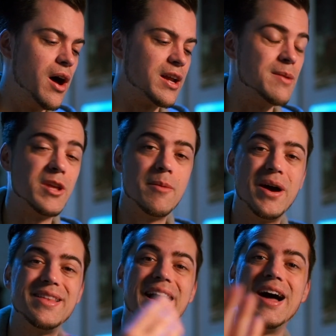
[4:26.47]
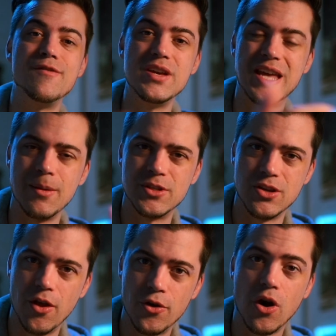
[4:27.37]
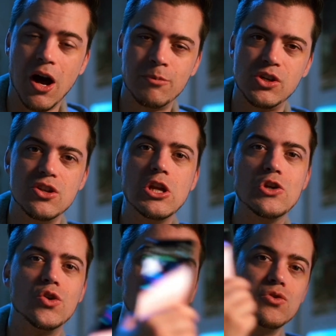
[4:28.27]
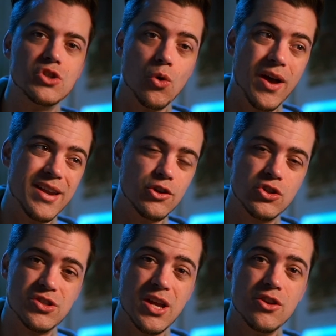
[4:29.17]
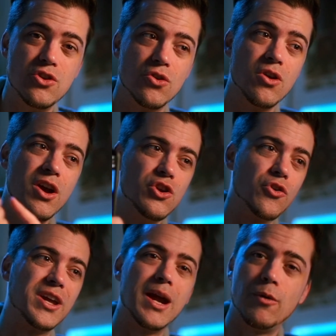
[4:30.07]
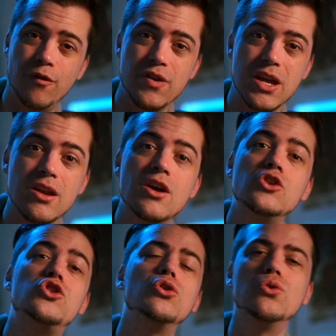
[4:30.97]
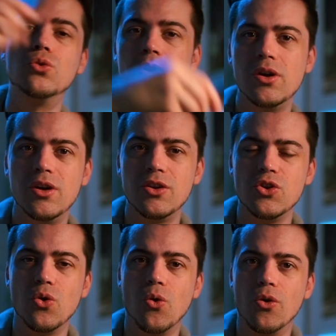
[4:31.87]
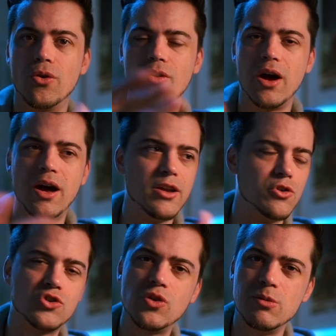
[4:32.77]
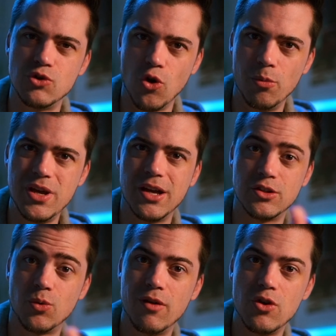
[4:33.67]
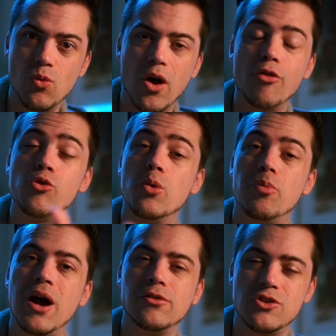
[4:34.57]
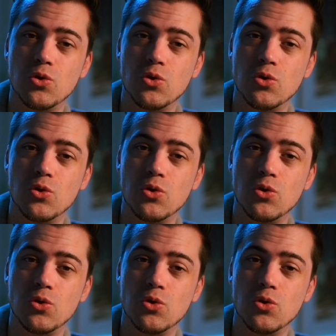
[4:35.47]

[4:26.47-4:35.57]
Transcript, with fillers: uh, keep that in mind that iVCam is another option you can use to go ahead and send your, your camera feed to your uh, your streams, your OBS or whatever you want through a browser